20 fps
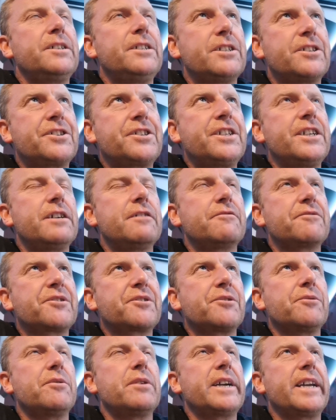You're still
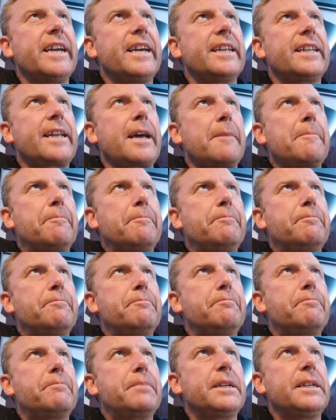sort of getting that
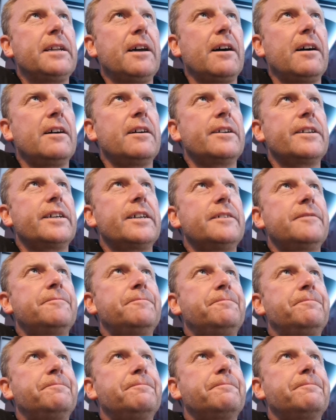banana